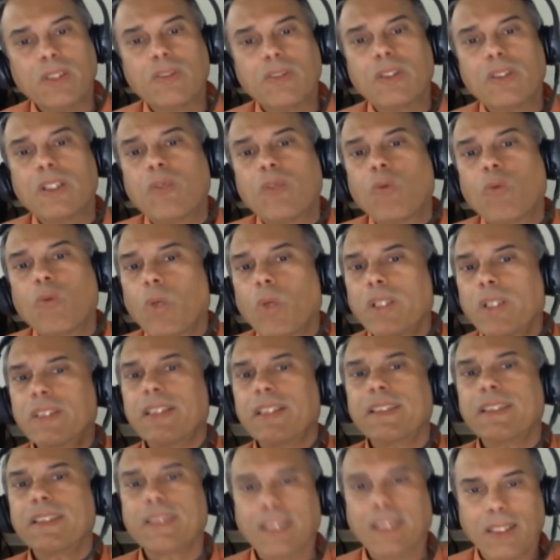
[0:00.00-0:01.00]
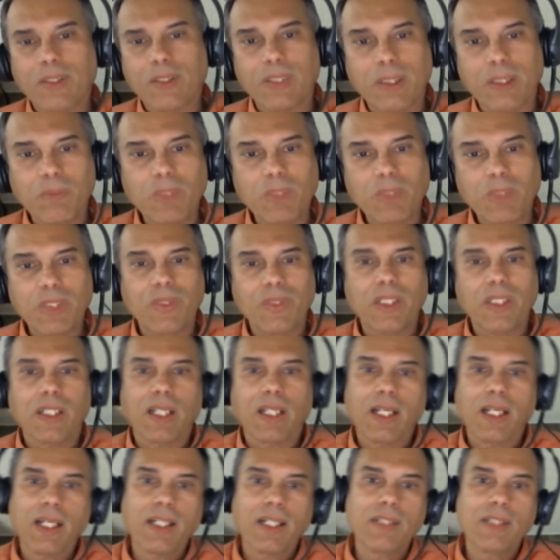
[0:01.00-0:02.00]
work this out in between
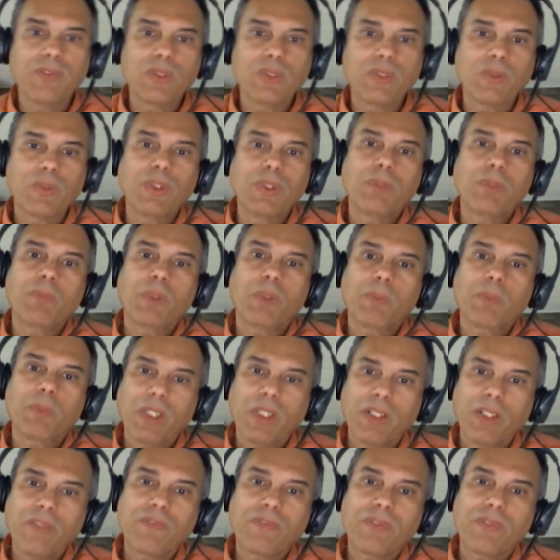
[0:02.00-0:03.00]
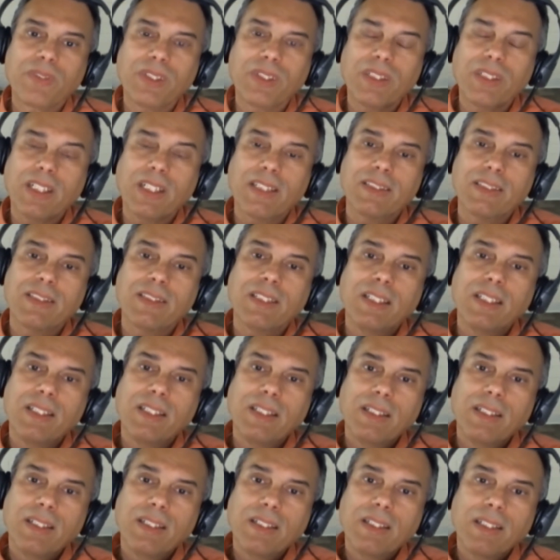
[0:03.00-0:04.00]
lives where you prepare for the next
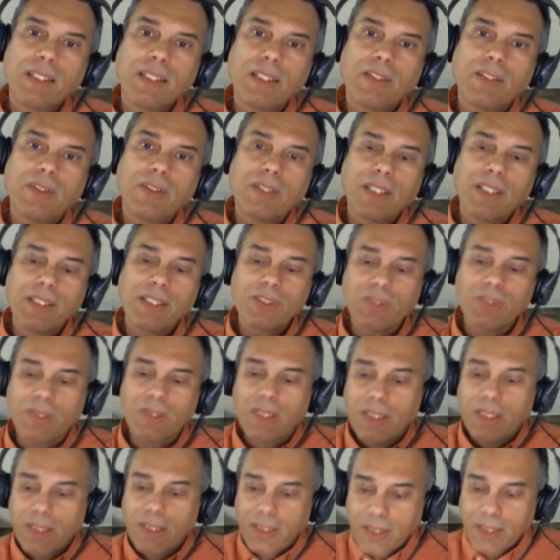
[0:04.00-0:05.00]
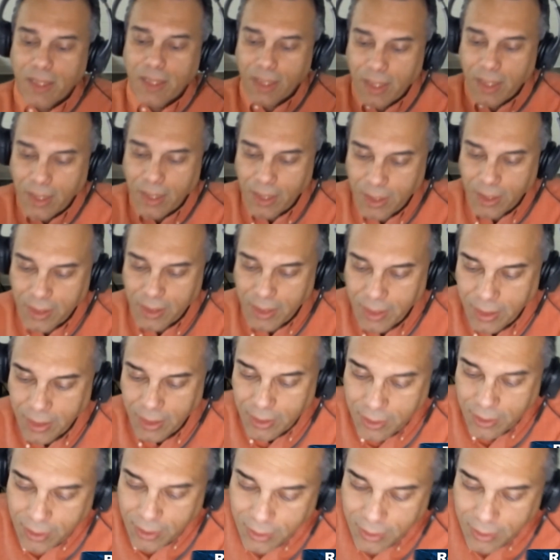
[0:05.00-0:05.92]
incarnation. And